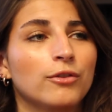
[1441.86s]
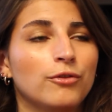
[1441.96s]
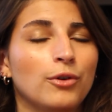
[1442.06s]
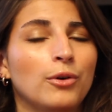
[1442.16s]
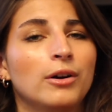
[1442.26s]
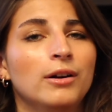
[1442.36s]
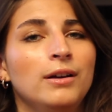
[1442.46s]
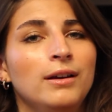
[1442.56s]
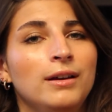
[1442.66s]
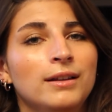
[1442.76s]
for
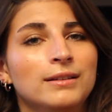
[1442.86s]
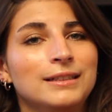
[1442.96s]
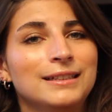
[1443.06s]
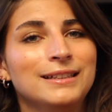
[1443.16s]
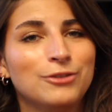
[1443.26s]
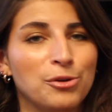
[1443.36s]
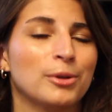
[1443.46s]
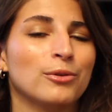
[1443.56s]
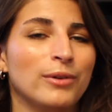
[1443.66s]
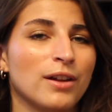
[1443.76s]
the
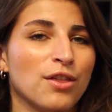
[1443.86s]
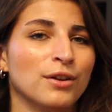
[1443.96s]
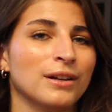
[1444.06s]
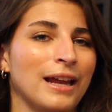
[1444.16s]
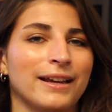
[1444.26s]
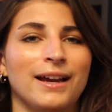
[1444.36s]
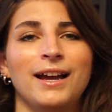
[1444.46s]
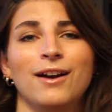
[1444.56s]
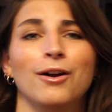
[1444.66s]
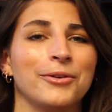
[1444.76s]
Tropeical Readathon. Like,
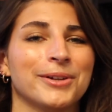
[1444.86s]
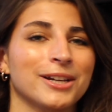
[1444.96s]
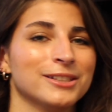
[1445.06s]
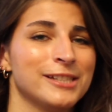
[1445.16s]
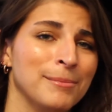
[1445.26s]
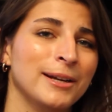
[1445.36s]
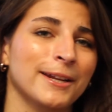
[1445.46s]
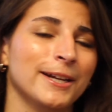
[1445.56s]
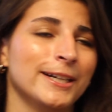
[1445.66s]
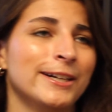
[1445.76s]
I already got Gemini
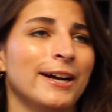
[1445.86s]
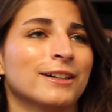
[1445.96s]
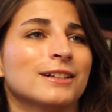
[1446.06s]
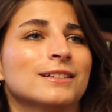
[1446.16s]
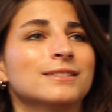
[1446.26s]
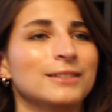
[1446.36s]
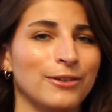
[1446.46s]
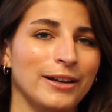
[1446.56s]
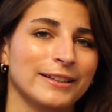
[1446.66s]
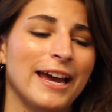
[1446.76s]
there, I got The
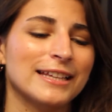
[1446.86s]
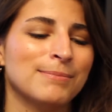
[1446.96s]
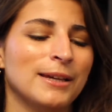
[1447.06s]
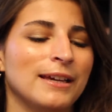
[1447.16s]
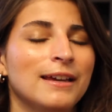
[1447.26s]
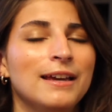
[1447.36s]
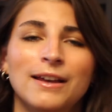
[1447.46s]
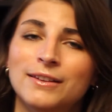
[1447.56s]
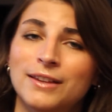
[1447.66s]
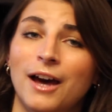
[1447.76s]
Great Gatsby.
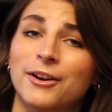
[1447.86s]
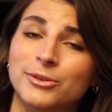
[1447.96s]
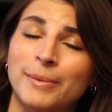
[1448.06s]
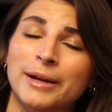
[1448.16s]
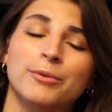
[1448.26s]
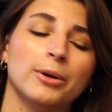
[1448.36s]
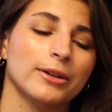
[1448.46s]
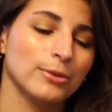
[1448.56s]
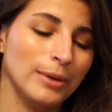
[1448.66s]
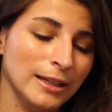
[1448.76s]
The others might work
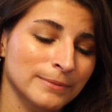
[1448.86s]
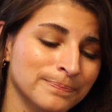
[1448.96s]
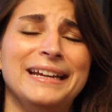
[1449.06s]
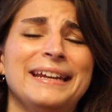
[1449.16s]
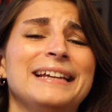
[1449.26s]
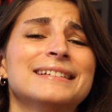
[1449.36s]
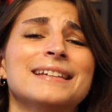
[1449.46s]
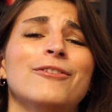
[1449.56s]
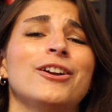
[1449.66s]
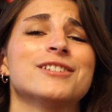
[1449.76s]
as well. It is
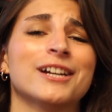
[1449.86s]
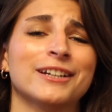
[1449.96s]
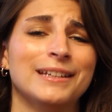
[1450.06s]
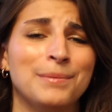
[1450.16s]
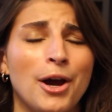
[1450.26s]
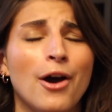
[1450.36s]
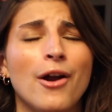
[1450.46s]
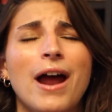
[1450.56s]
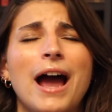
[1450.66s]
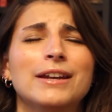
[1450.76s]
a very chunky
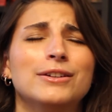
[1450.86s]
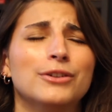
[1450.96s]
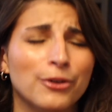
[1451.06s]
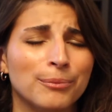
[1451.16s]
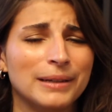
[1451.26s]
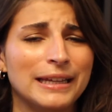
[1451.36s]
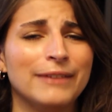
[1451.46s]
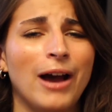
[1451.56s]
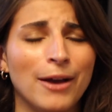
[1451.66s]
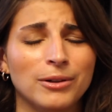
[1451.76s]
TBR. I don't
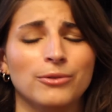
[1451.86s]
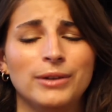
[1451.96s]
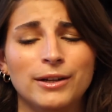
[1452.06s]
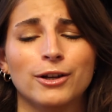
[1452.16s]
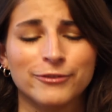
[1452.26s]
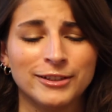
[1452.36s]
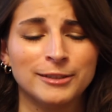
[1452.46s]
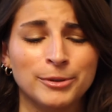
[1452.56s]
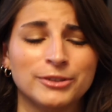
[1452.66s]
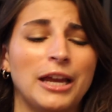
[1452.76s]
believe I will read all of these
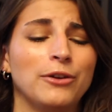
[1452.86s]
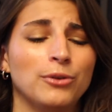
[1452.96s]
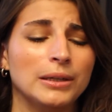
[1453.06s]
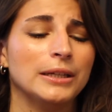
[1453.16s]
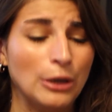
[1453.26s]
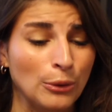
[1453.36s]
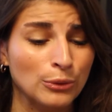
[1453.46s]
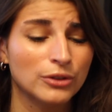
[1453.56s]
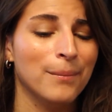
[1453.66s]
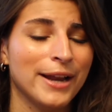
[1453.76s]
books. I truly
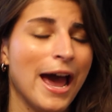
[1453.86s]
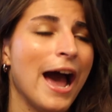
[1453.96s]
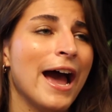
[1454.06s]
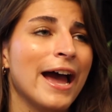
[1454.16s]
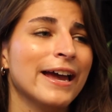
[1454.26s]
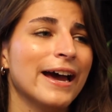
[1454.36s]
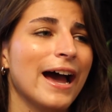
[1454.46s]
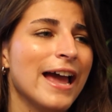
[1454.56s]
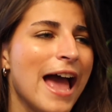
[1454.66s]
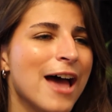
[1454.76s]
don't. But I
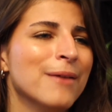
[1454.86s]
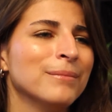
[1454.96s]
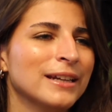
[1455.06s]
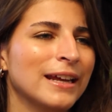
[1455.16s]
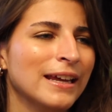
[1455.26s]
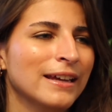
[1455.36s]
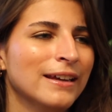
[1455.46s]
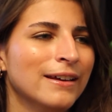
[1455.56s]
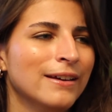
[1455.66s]
am in a